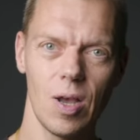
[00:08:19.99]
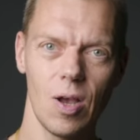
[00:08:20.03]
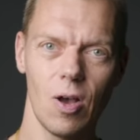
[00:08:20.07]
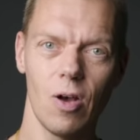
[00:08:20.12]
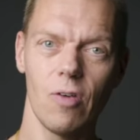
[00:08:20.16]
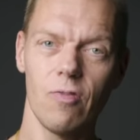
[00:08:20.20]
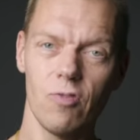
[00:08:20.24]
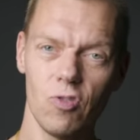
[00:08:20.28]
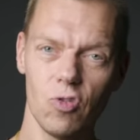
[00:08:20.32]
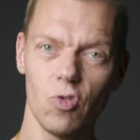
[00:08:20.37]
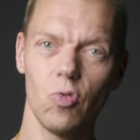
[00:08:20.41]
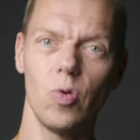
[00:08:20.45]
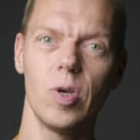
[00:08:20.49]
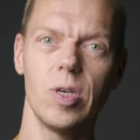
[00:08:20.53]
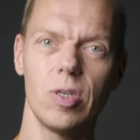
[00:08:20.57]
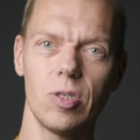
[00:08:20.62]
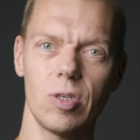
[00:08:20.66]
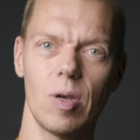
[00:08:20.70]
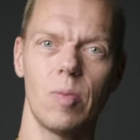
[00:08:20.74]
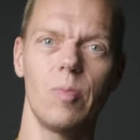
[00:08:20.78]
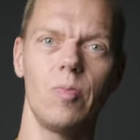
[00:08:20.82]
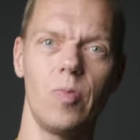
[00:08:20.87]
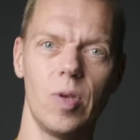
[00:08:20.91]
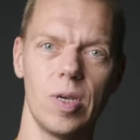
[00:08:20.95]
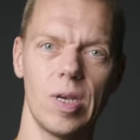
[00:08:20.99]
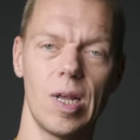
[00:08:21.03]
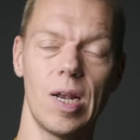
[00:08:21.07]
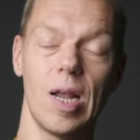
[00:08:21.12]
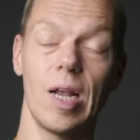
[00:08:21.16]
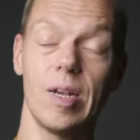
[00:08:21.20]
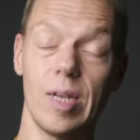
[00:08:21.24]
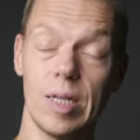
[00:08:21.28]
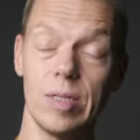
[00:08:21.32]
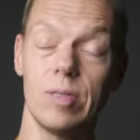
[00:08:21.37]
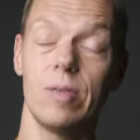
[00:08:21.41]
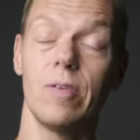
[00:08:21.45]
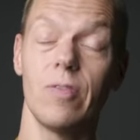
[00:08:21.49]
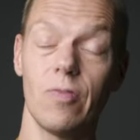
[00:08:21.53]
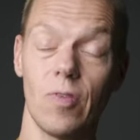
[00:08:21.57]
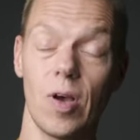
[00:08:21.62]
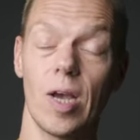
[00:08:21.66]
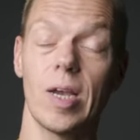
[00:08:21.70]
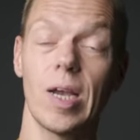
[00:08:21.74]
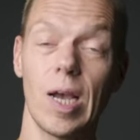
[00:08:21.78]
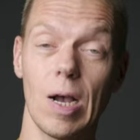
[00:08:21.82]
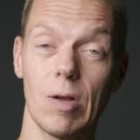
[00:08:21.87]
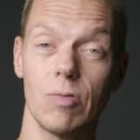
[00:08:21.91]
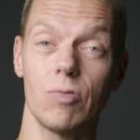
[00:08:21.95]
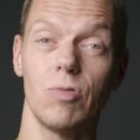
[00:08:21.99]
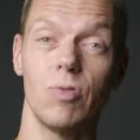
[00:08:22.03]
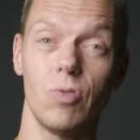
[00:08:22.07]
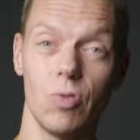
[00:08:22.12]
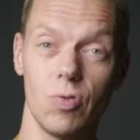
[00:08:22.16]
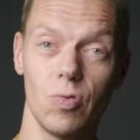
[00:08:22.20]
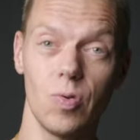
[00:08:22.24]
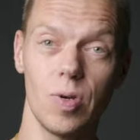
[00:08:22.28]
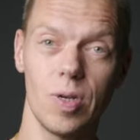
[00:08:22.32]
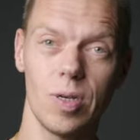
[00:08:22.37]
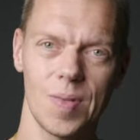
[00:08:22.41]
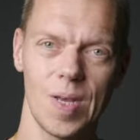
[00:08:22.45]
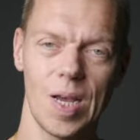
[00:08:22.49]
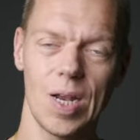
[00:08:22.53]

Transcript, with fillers: of doing something and identifying how to do it.